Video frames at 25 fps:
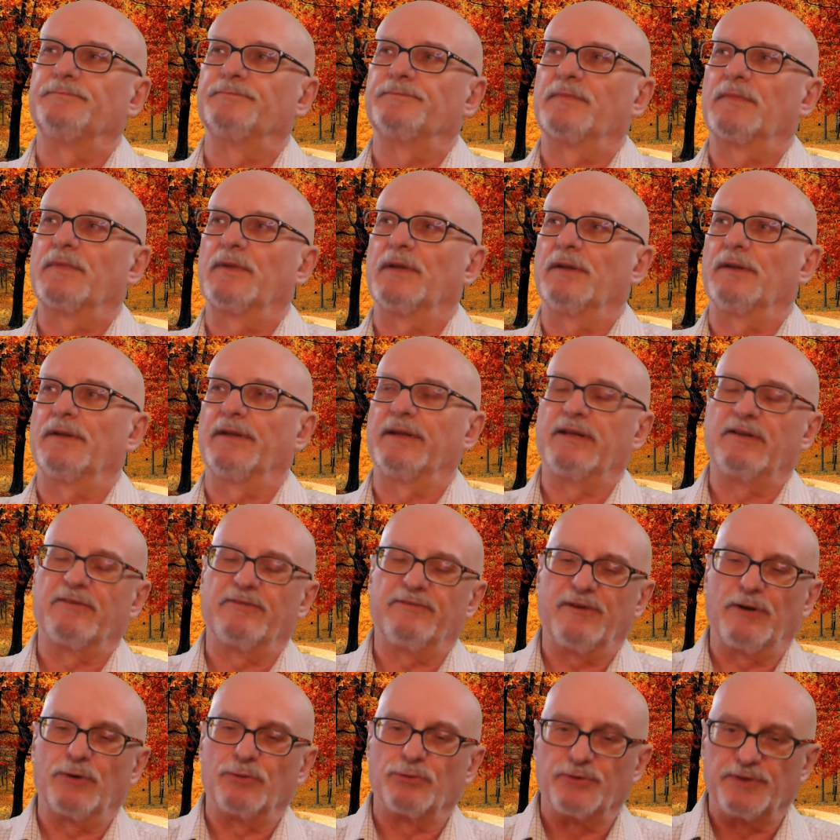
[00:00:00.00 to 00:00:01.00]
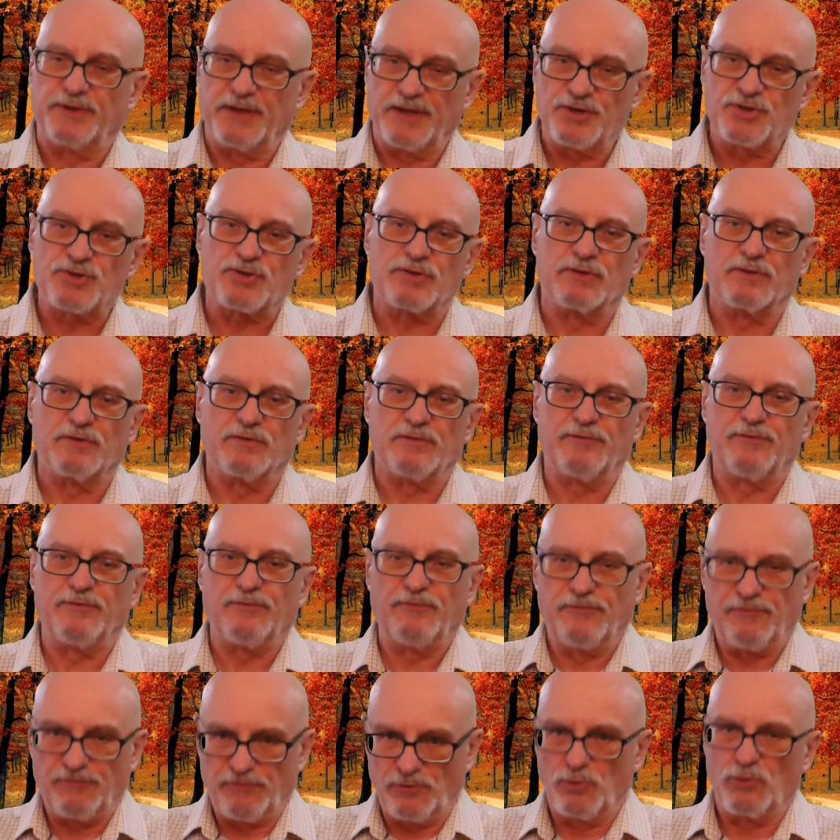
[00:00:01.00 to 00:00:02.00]
laying foundation
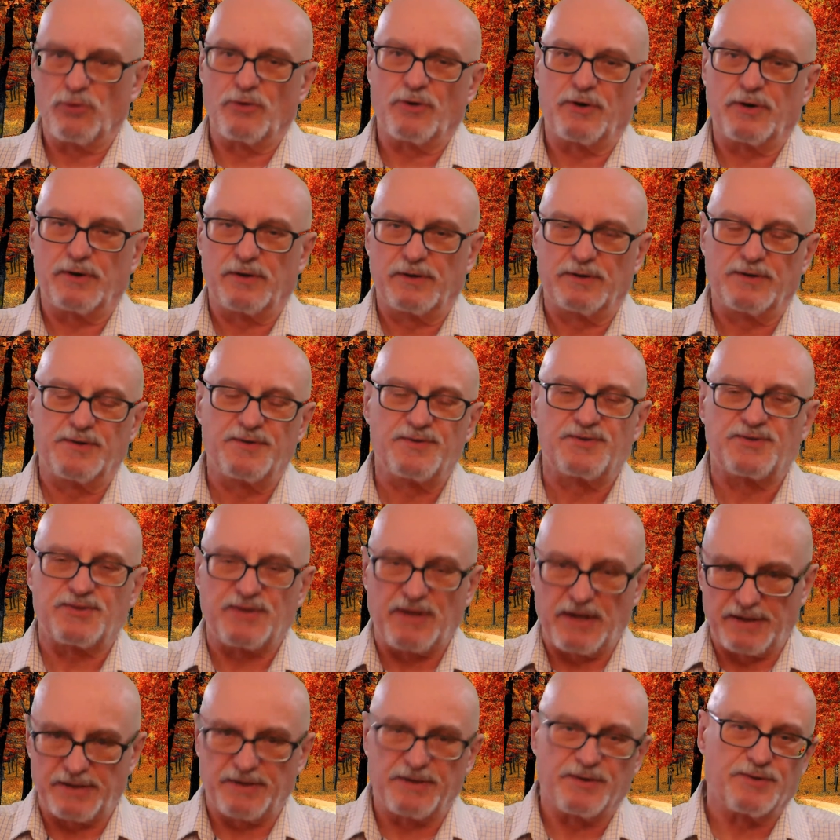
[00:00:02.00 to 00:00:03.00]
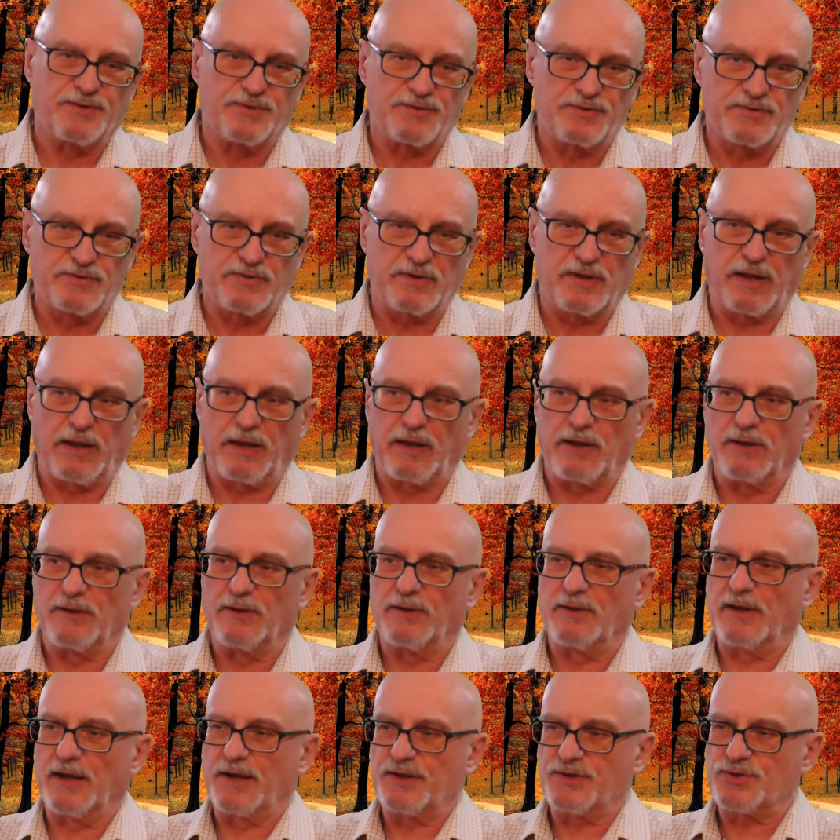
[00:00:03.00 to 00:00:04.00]
for science, and
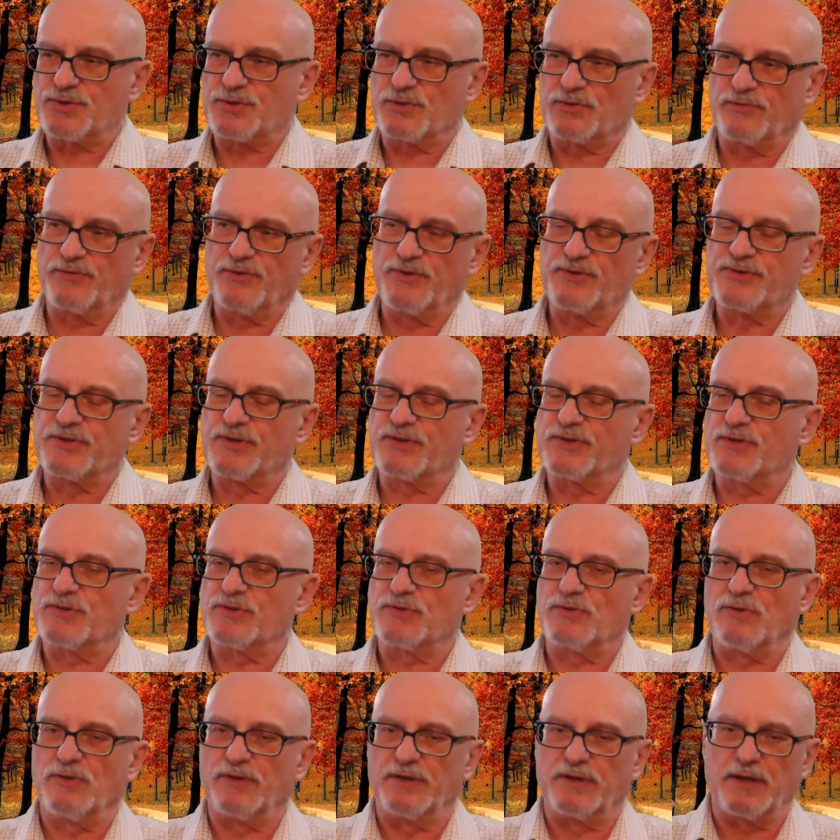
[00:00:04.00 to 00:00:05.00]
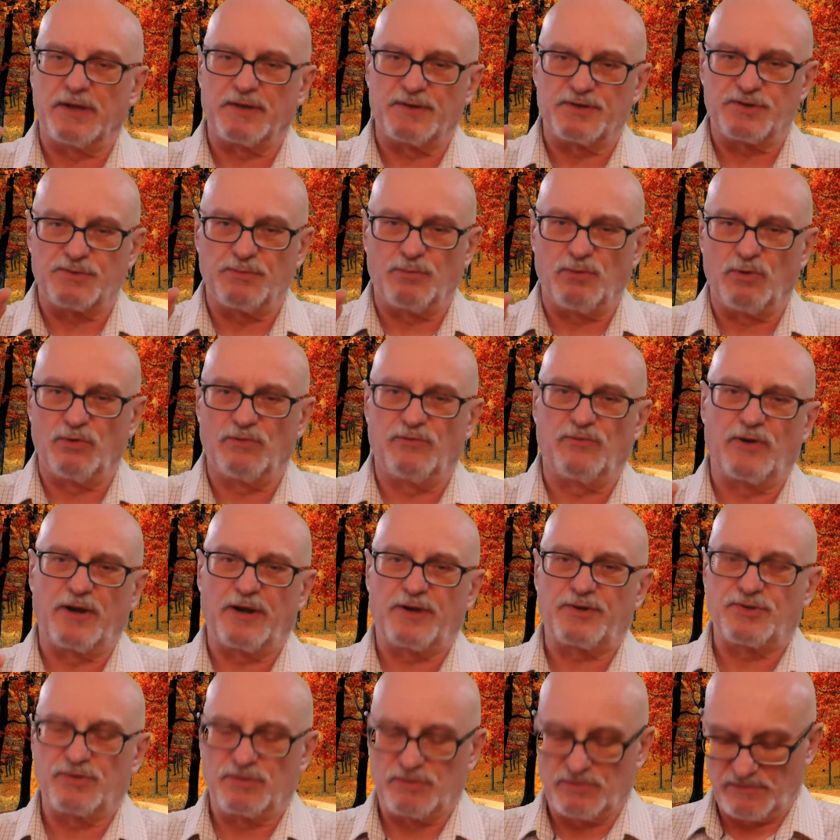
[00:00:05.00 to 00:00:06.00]
astrophysics is only a small
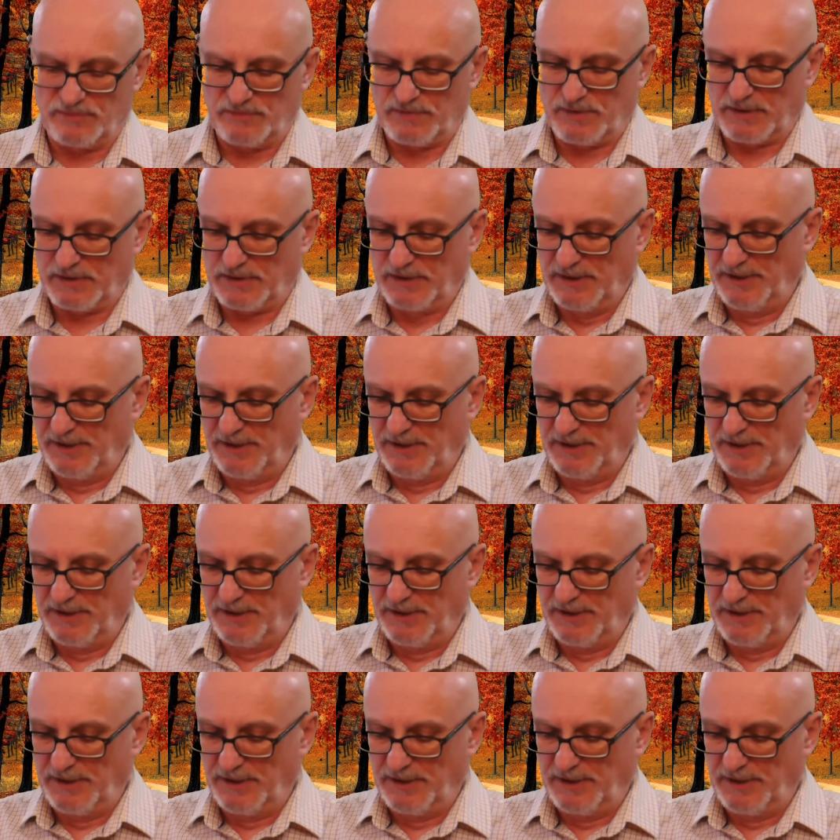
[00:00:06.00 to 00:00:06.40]
fraction of that,